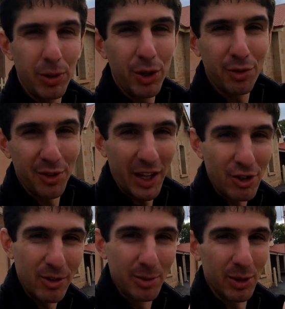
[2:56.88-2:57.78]
beautiful
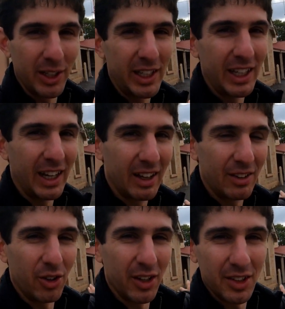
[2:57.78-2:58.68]
station building
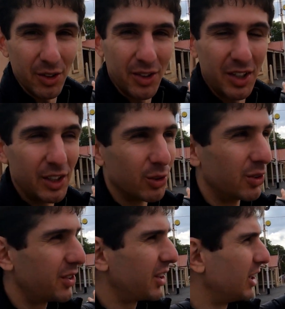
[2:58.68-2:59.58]
here, nice old
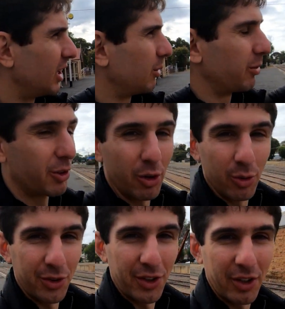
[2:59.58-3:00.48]
signals. We've got
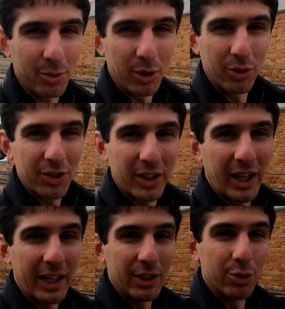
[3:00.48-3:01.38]
also what looks like a